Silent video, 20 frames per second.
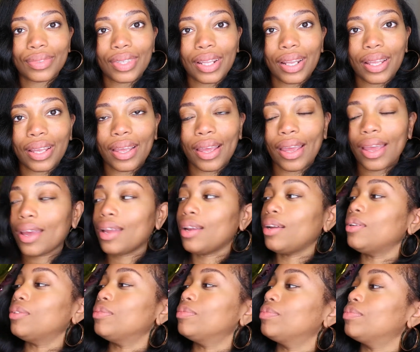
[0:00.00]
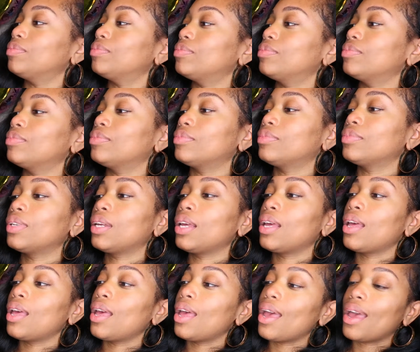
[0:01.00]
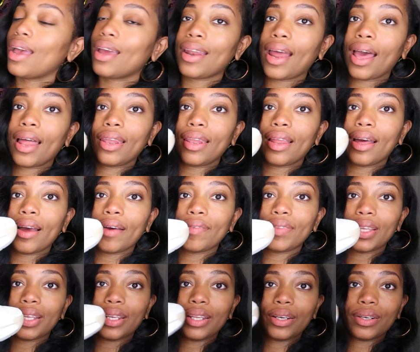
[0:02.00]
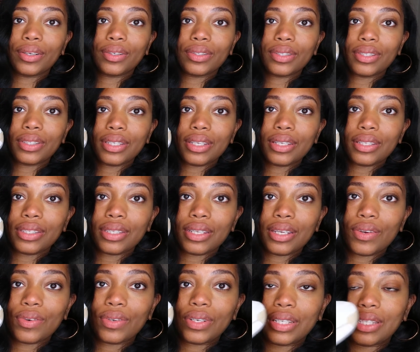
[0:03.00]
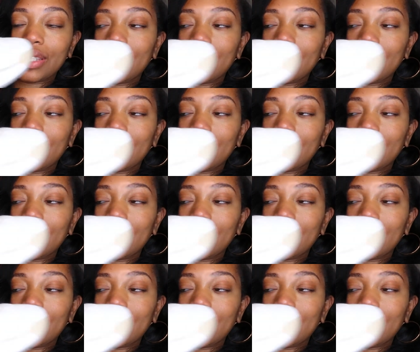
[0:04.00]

Look at them. And I love the little CC on the